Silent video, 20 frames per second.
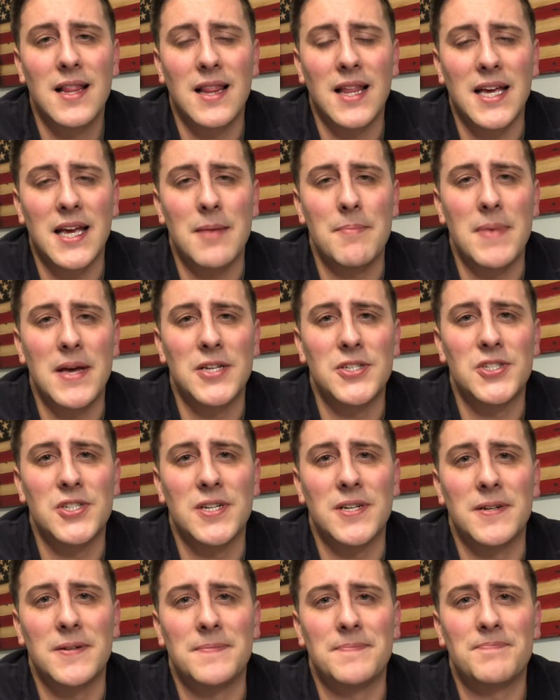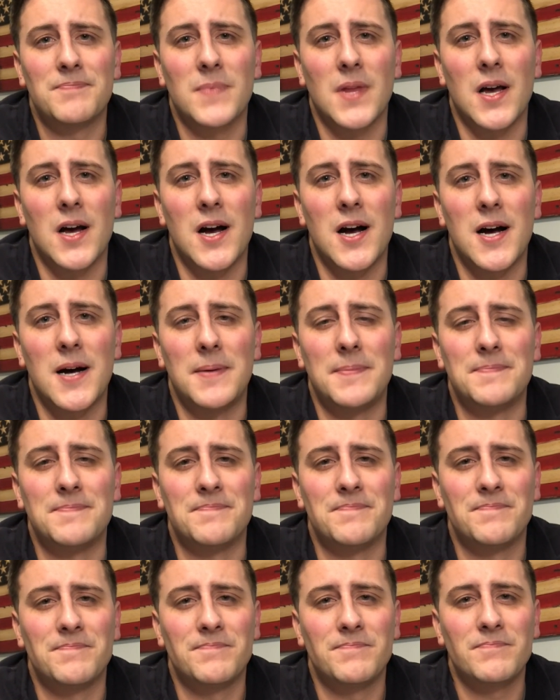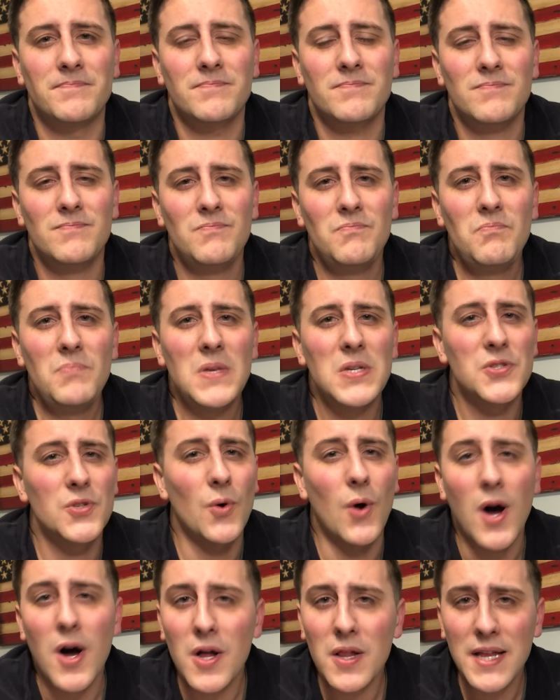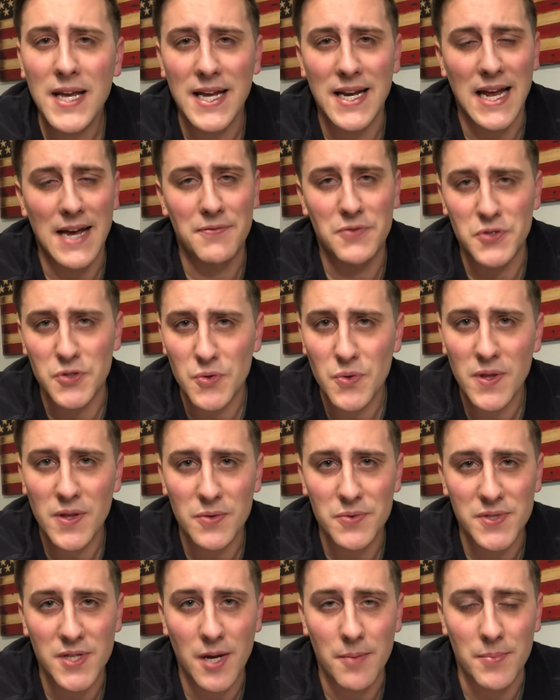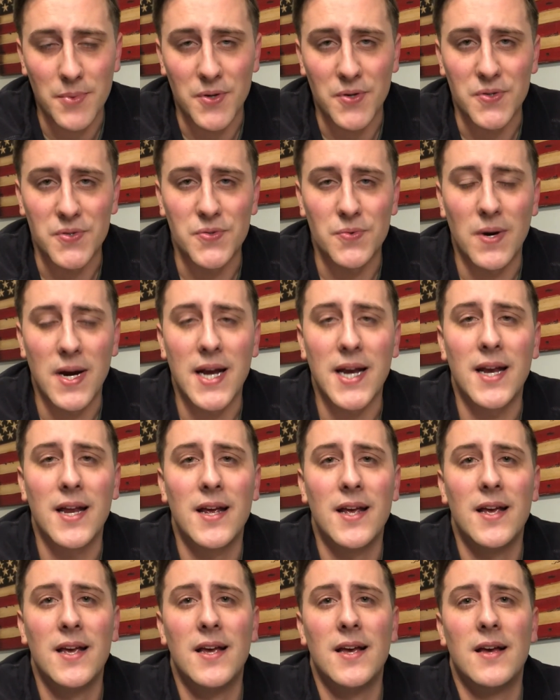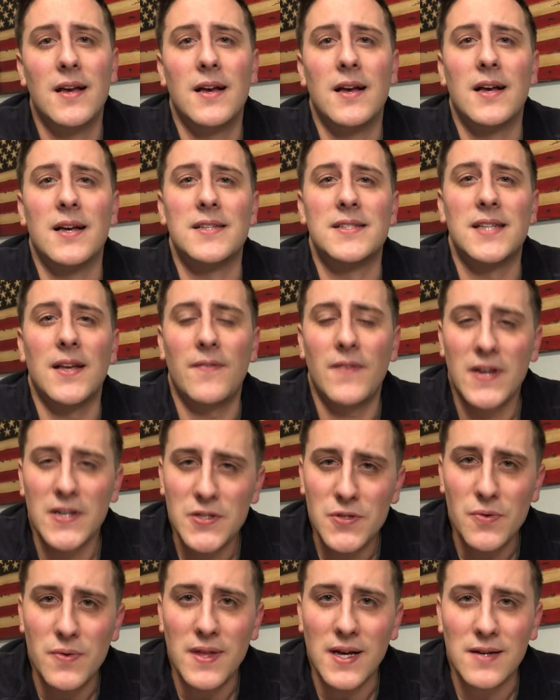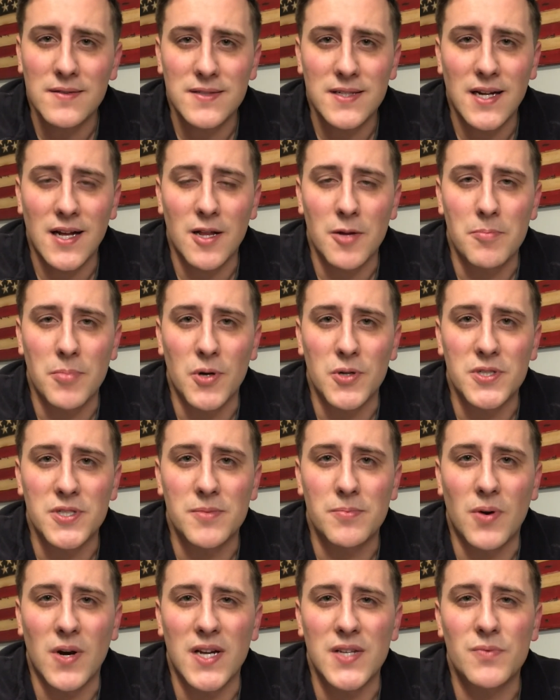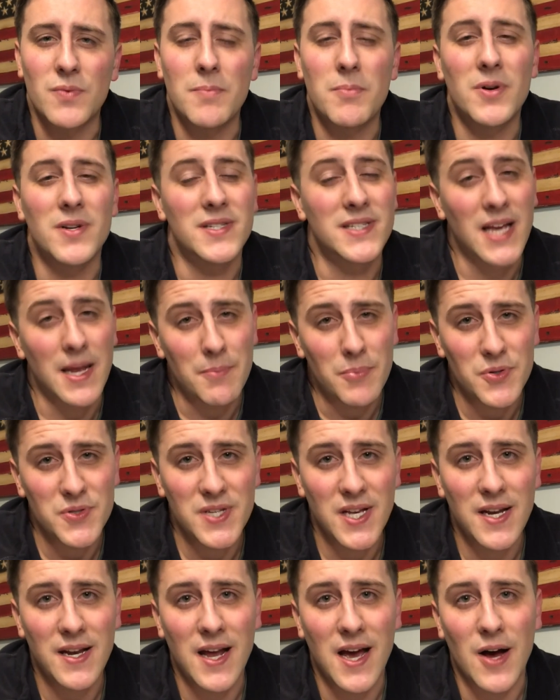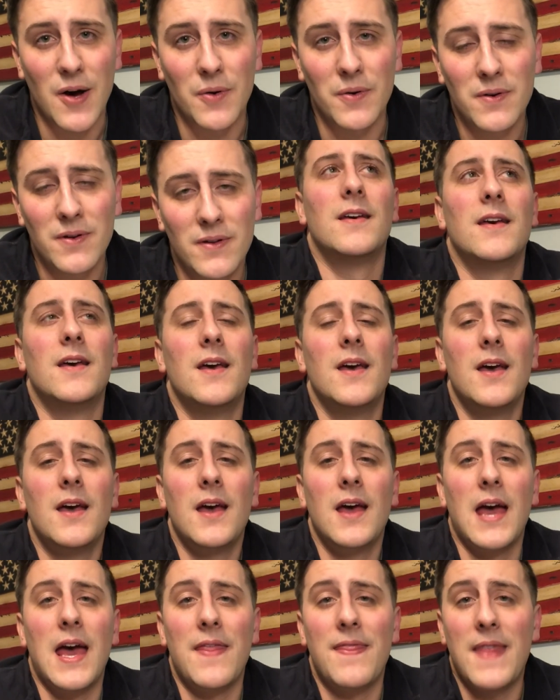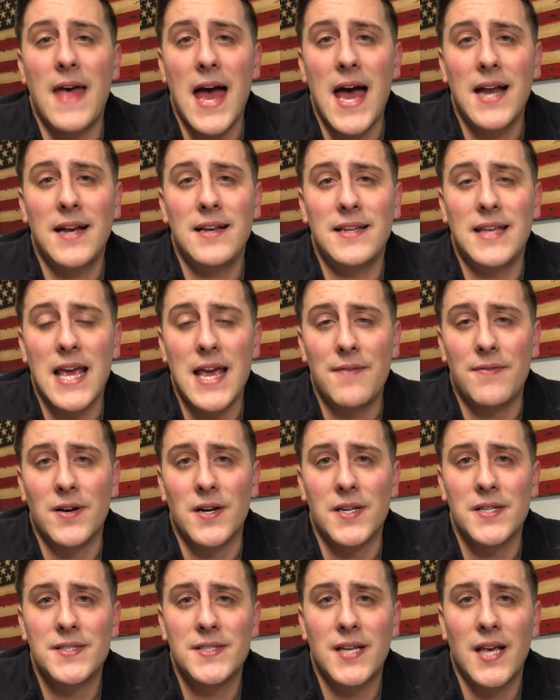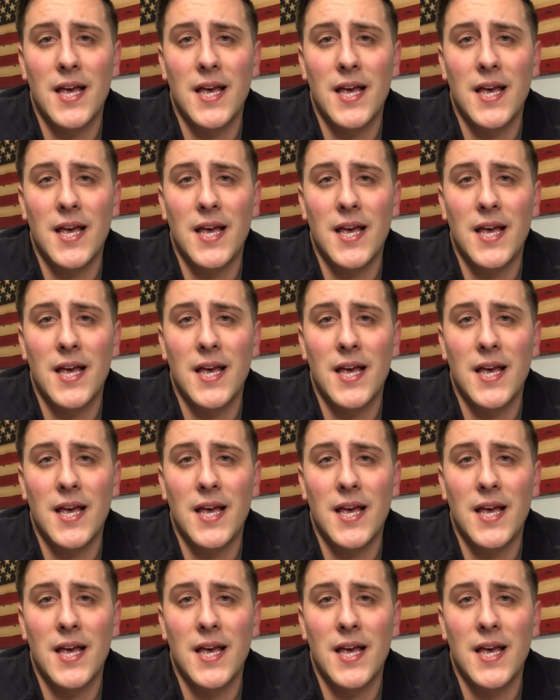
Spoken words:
mentioned. So all in, after doing those numbers, right? $72,000 purchase price. We put 10% down, and that gave us